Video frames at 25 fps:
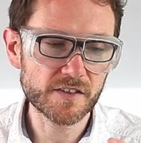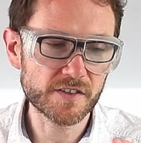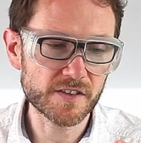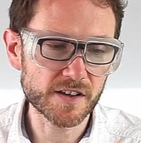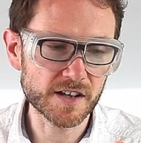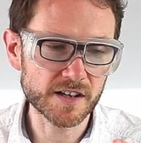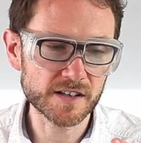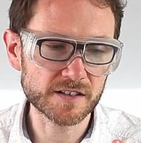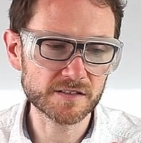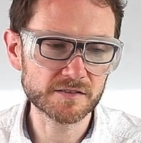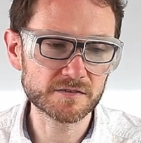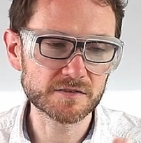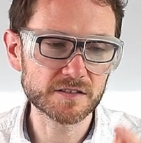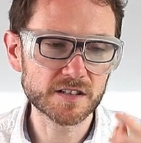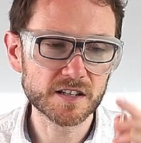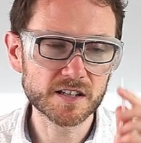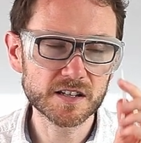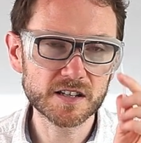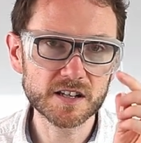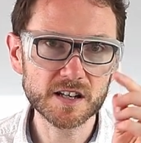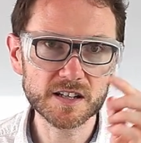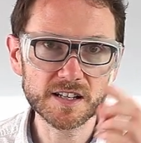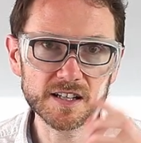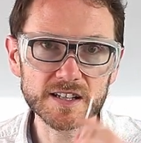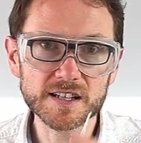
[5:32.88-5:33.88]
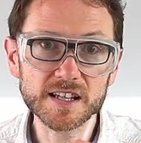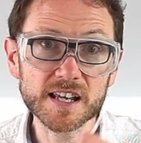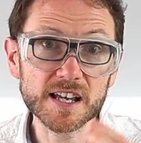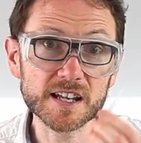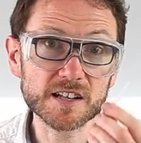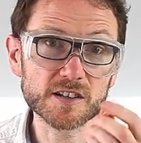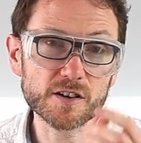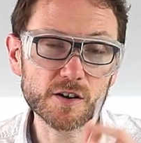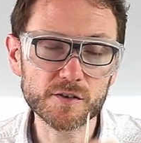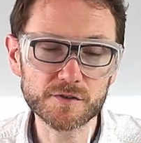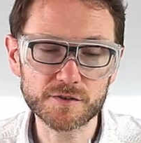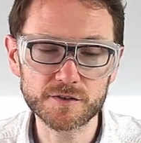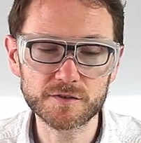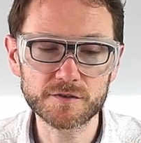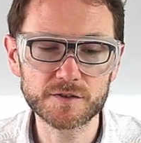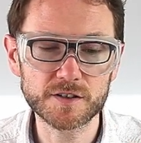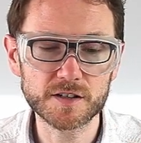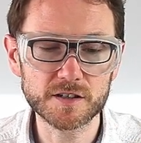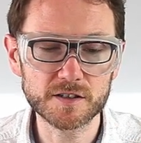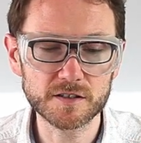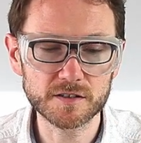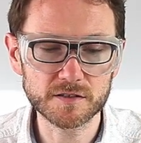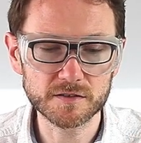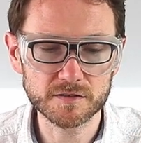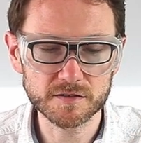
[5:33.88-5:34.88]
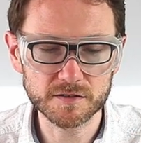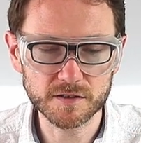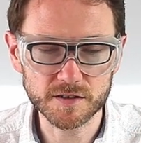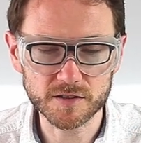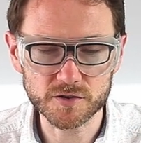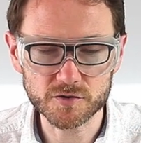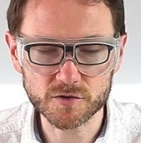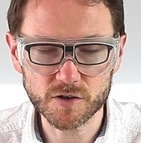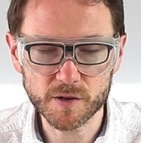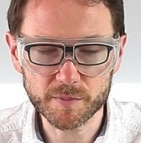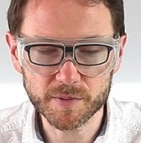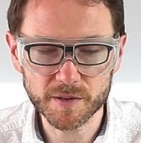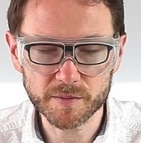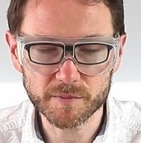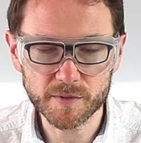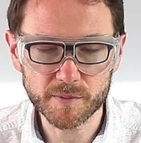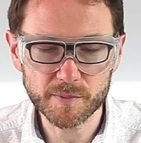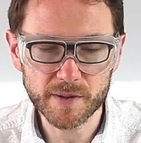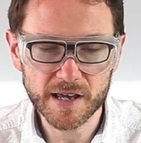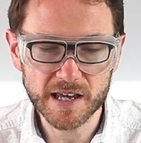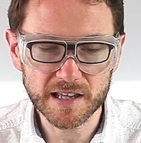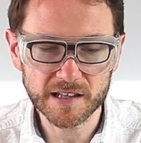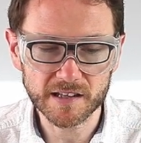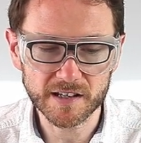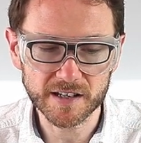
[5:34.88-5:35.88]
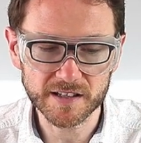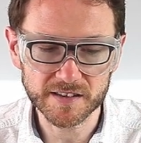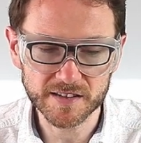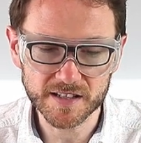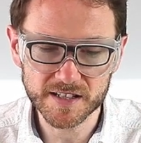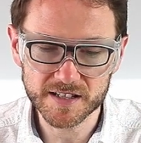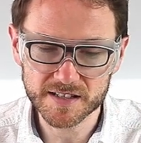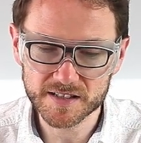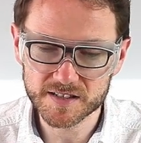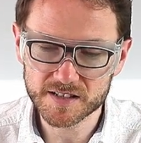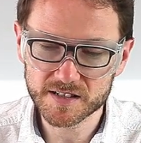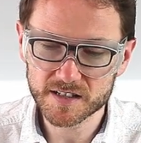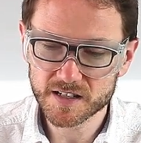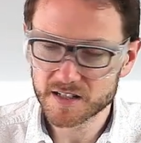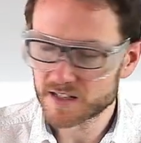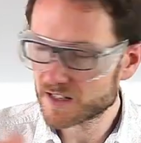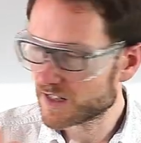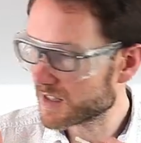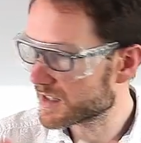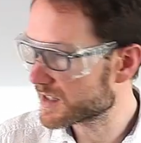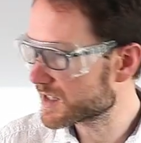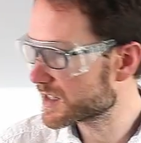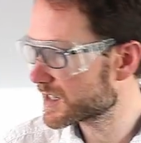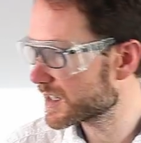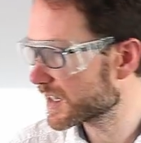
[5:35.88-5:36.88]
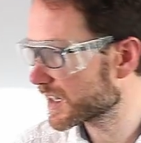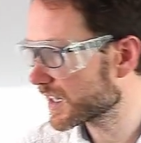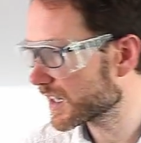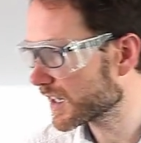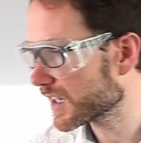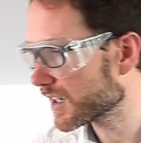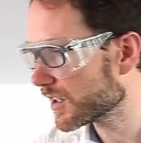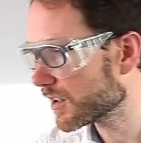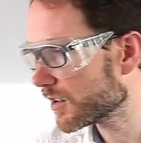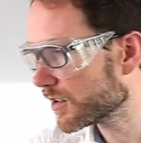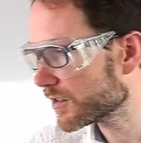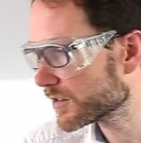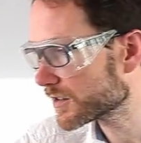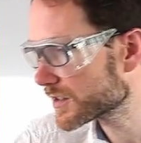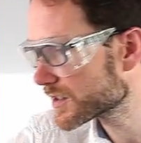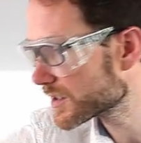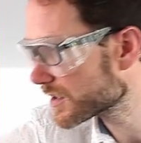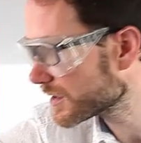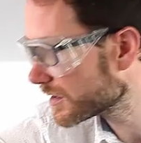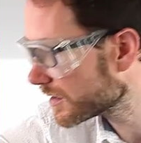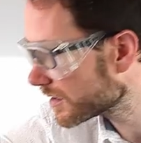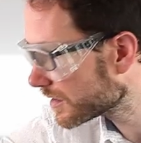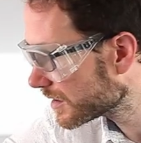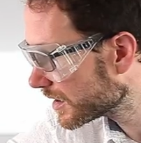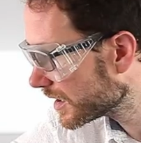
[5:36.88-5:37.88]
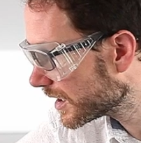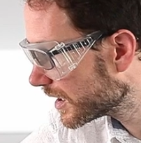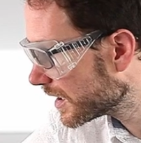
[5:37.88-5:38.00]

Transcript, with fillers: then cutting the end off of a, a dropping pipette like this and sticking it onto